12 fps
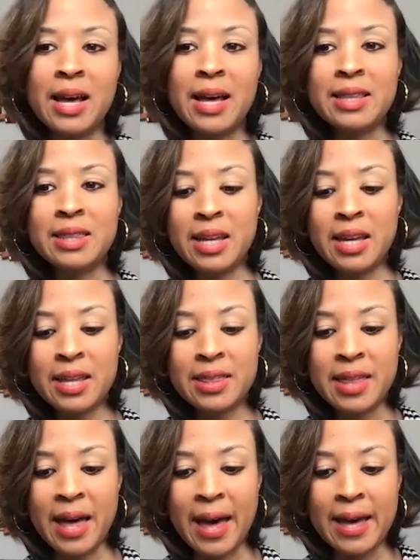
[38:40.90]
I think
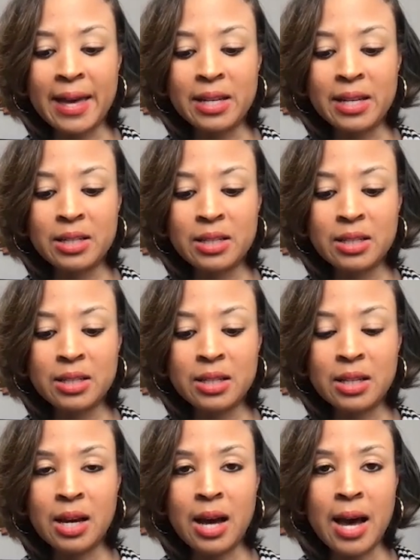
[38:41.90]
that
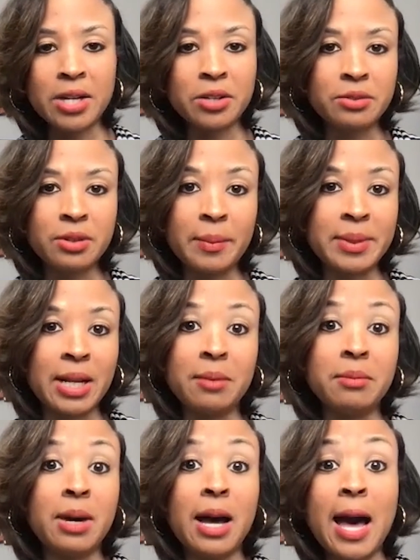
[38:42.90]
I
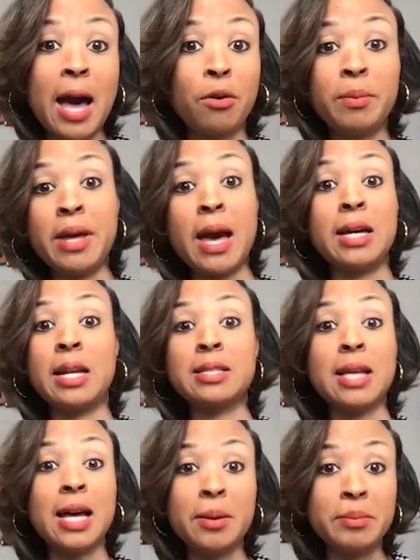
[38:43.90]
will be
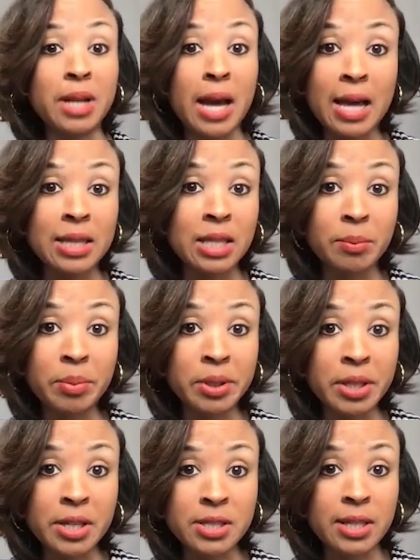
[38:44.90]
honest, I am not the
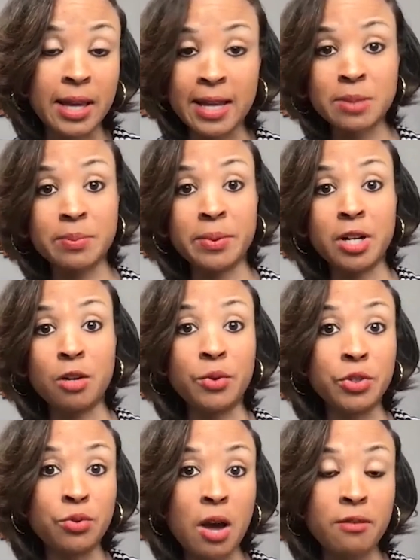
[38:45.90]
policing expert.
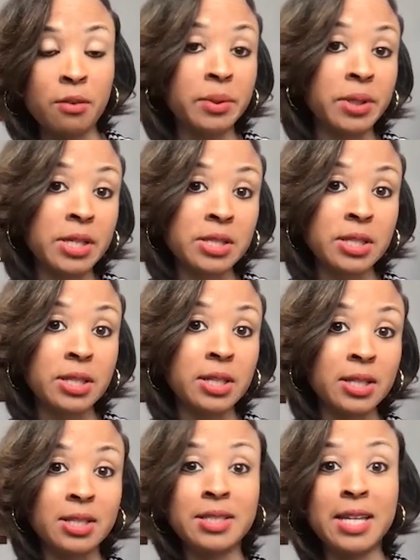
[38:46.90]
We do have a
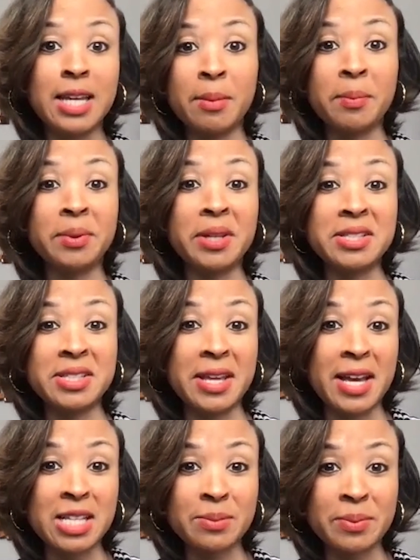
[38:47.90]
policing team and policing
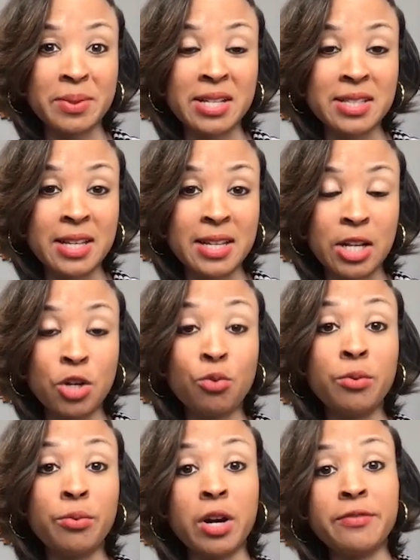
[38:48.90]
expert at CNN who
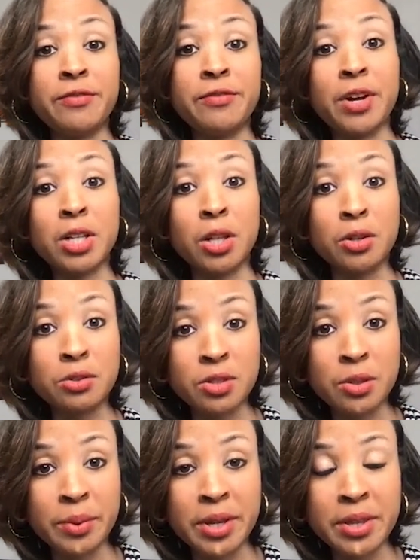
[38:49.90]
we work very
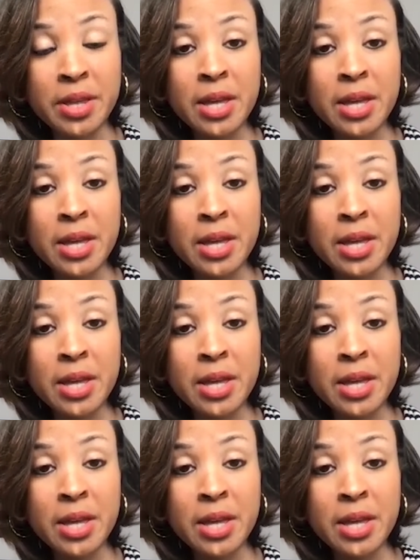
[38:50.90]
closely with.